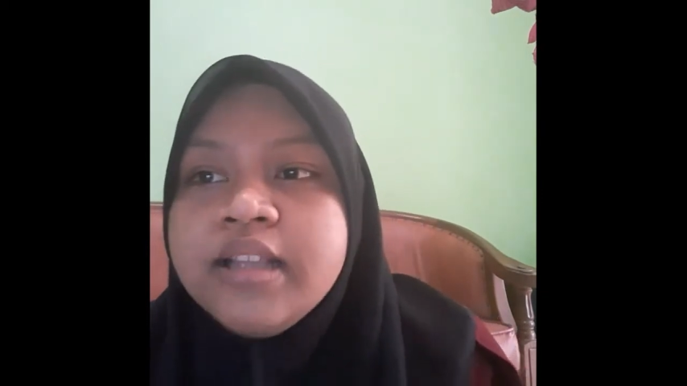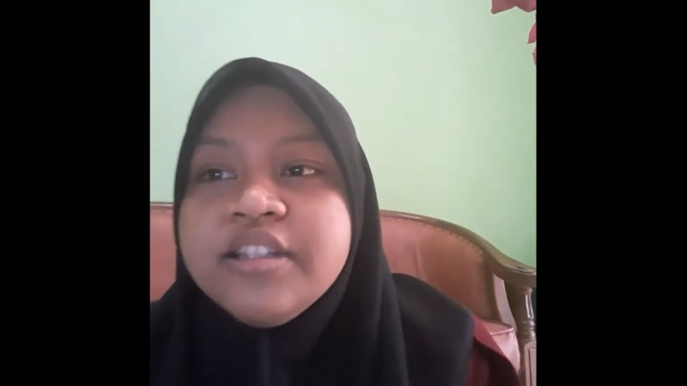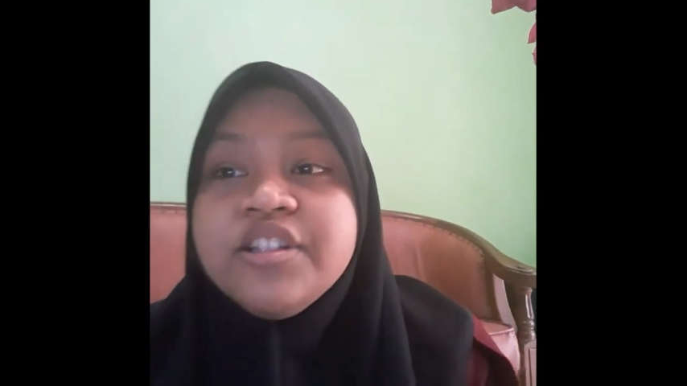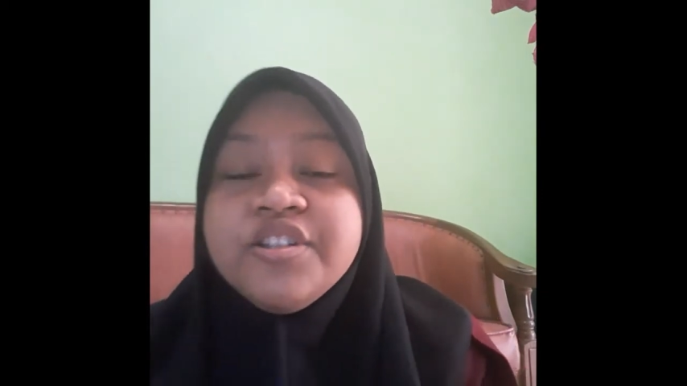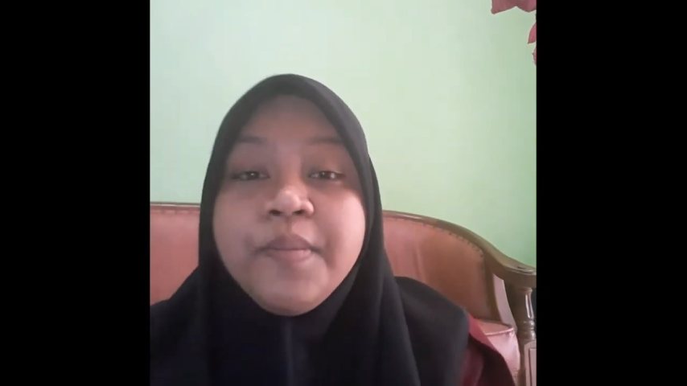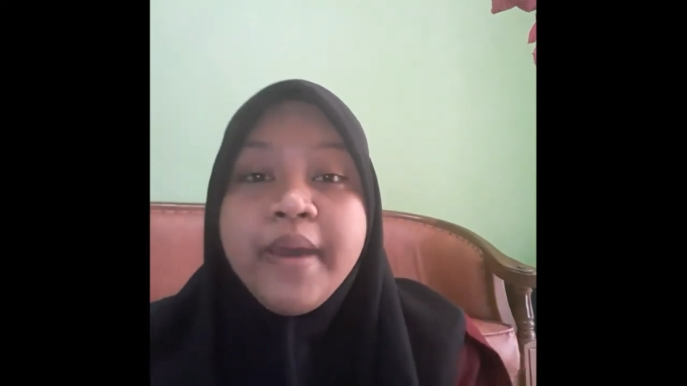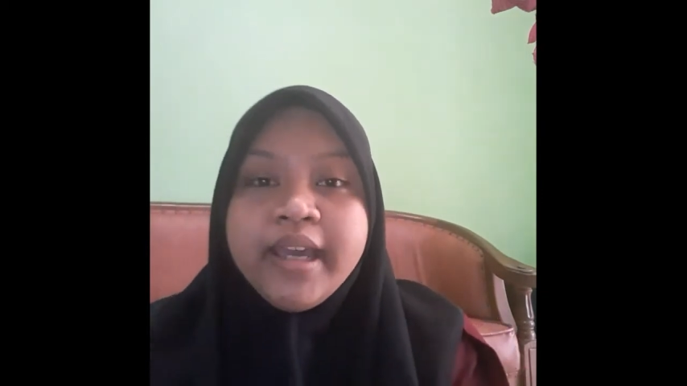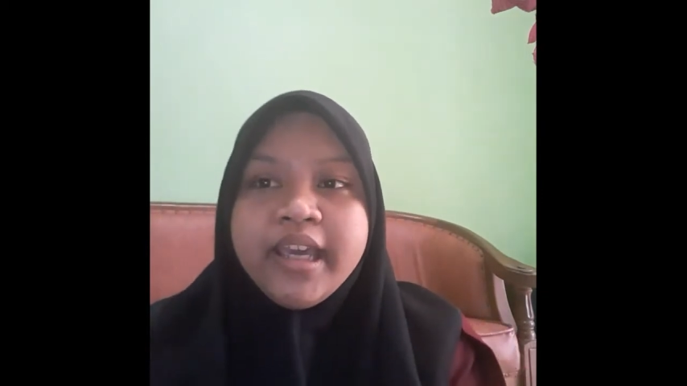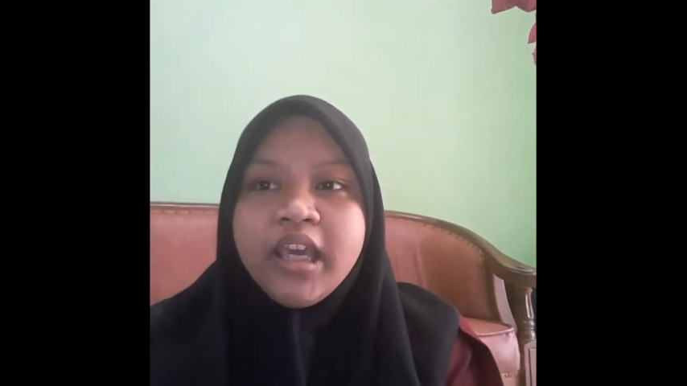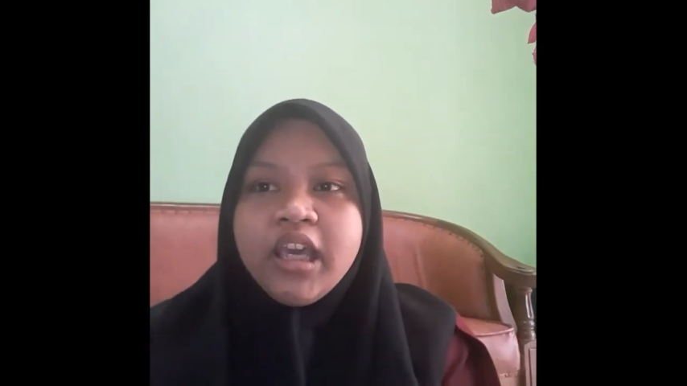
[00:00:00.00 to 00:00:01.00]
Decision
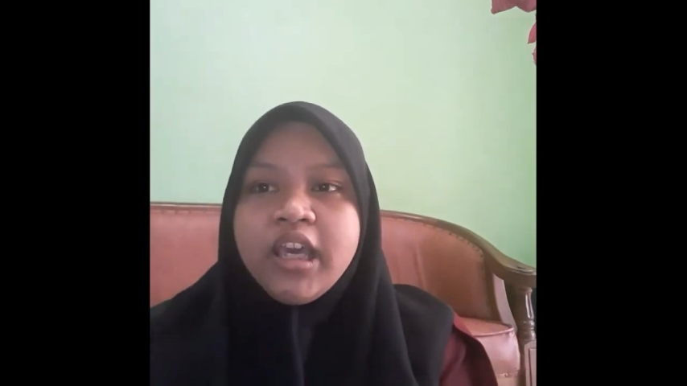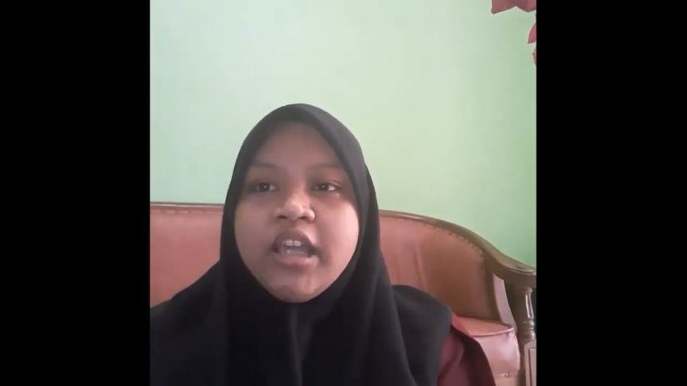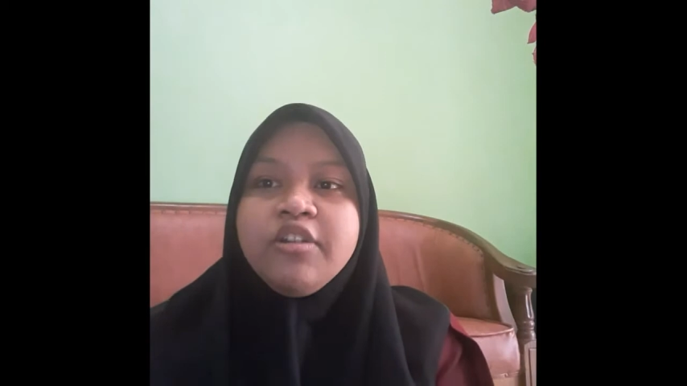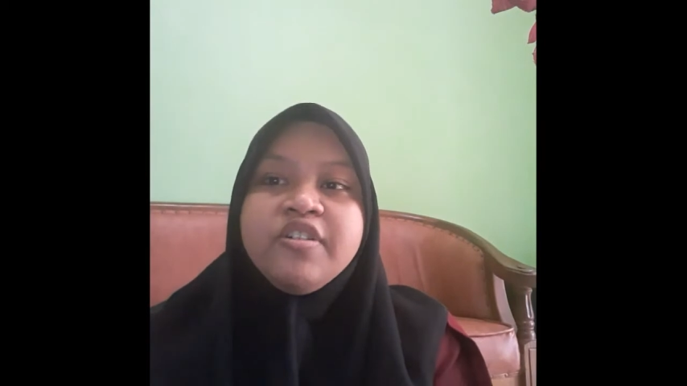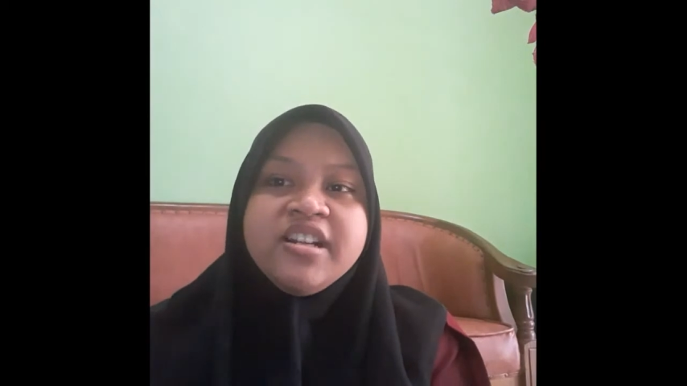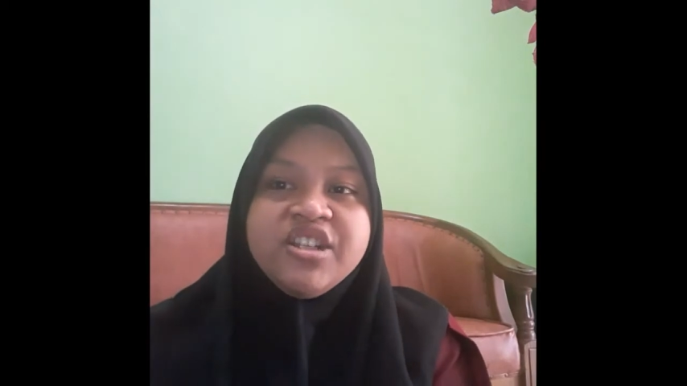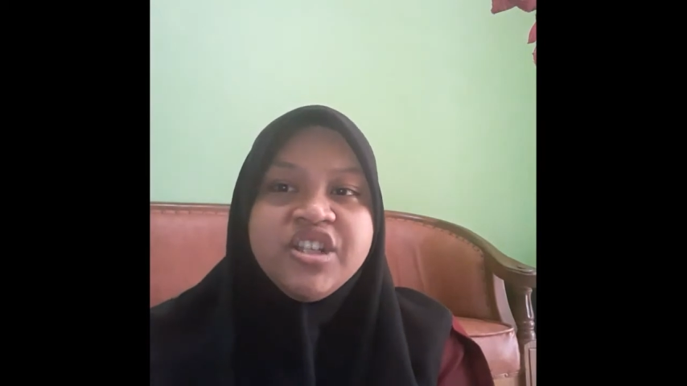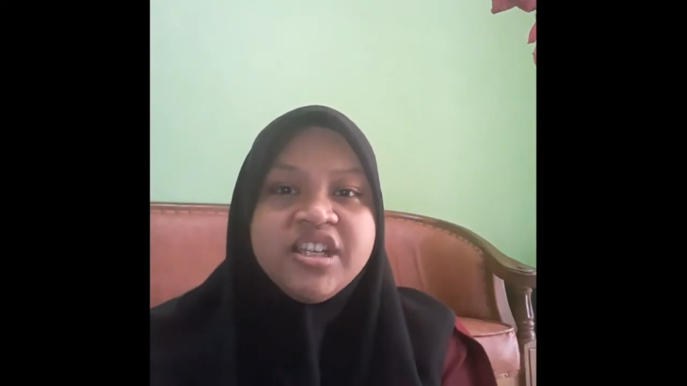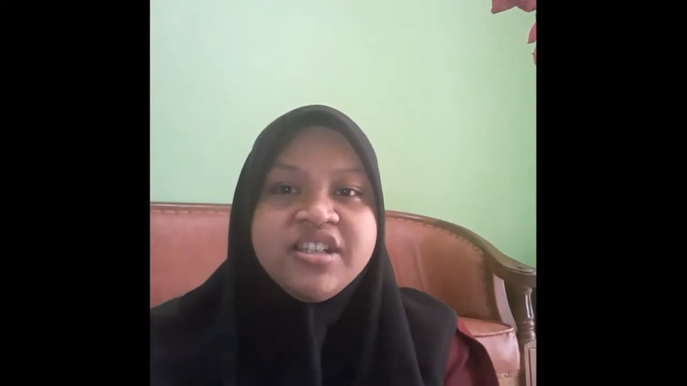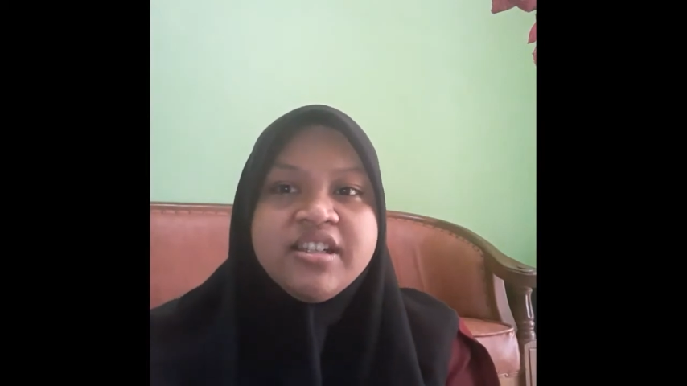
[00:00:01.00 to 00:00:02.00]
making in
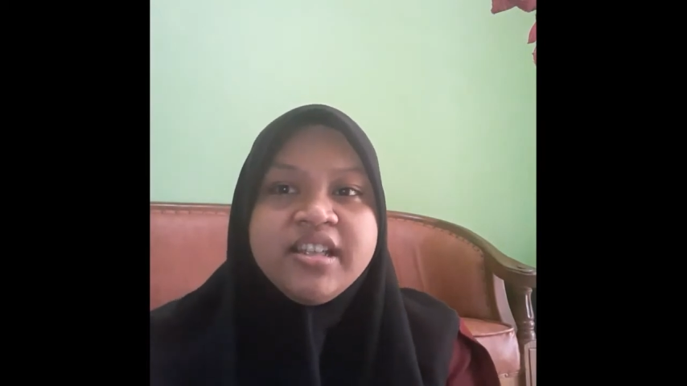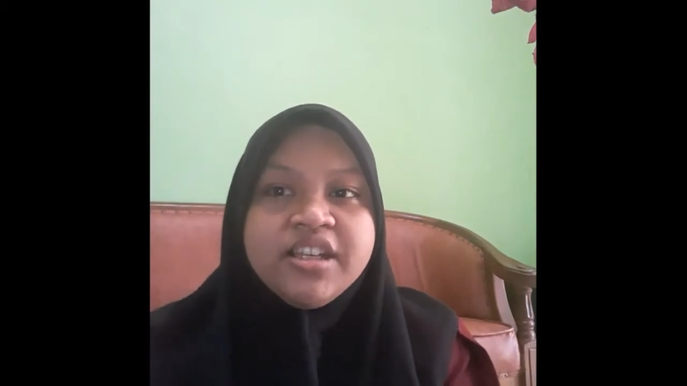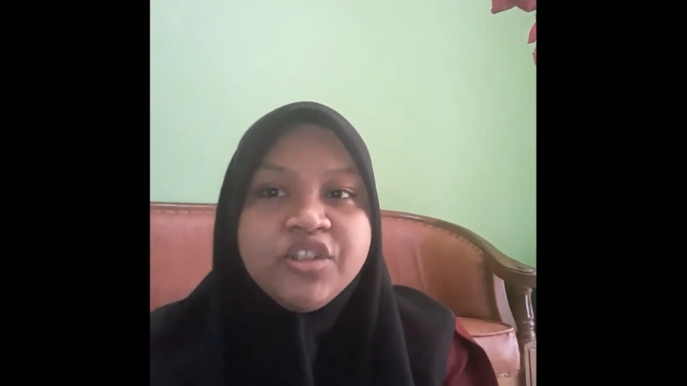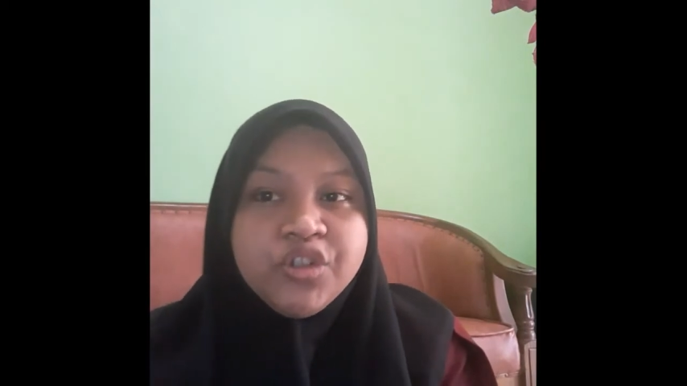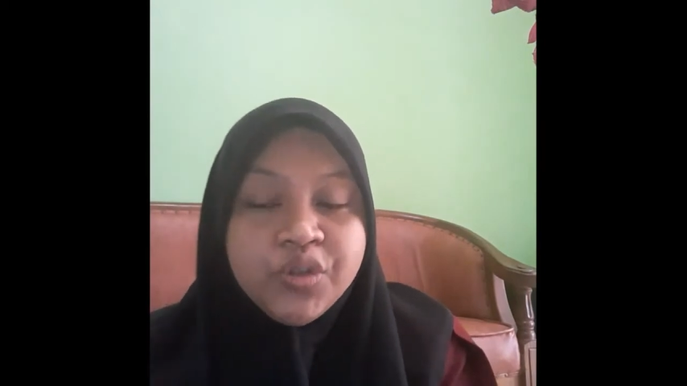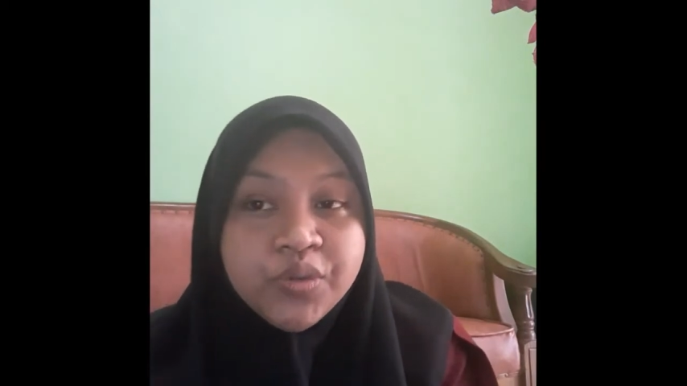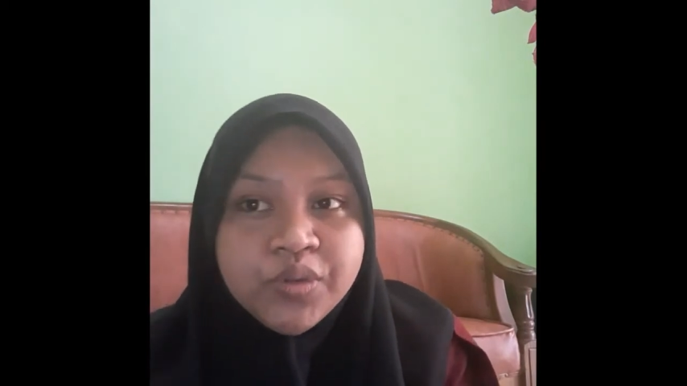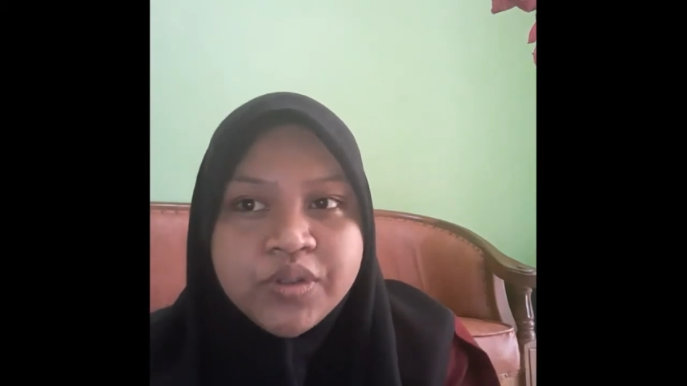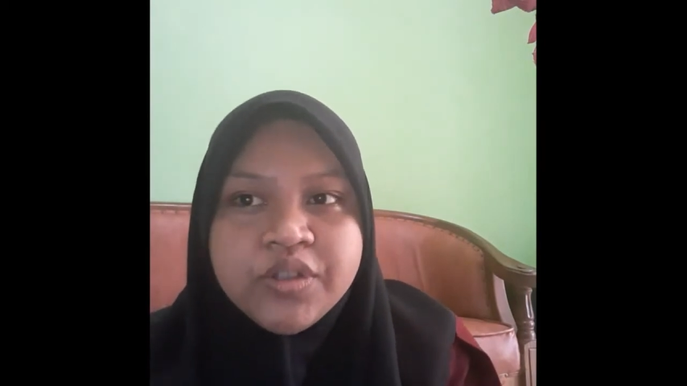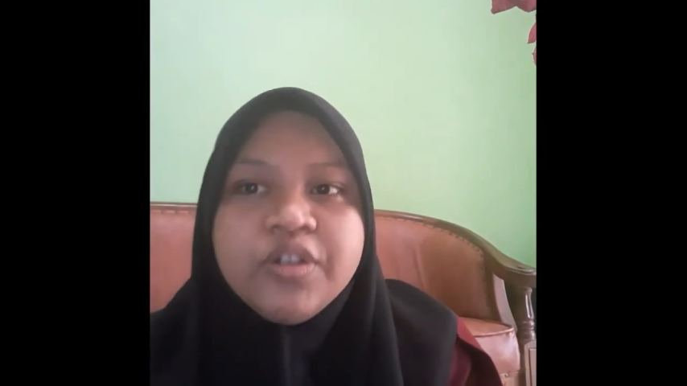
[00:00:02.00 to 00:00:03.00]
organization is used